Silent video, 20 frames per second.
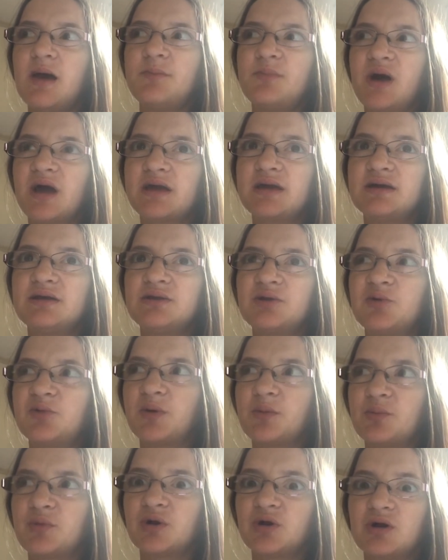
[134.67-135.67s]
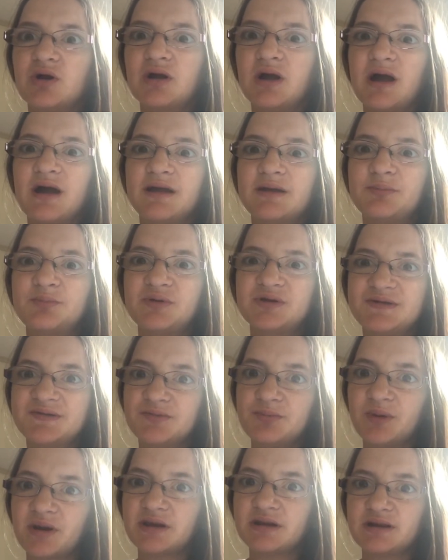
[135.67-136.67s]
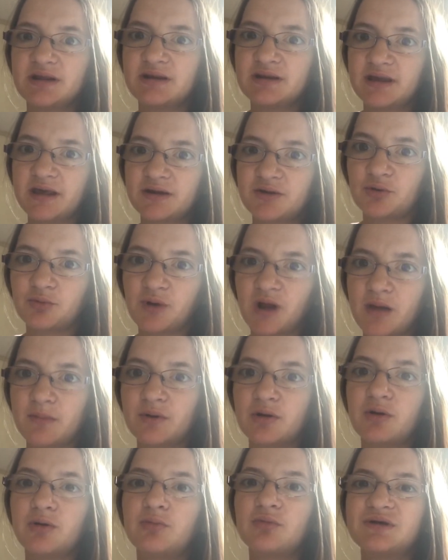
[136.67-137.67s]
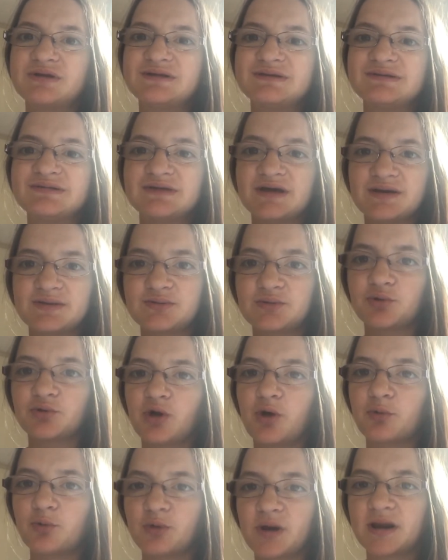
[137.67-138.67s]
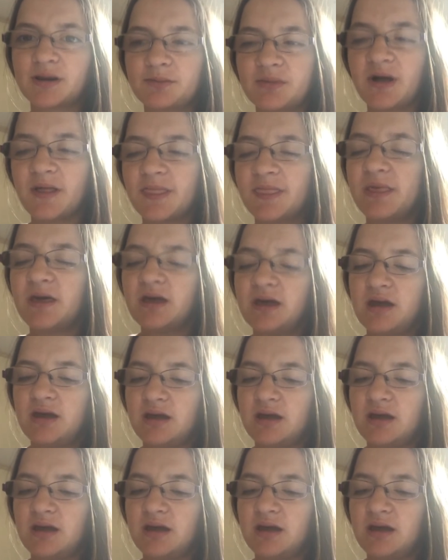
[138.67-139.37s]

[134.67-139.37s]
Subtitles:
back in November I participated in NaNoWriMo, which is National Novel Writing Month,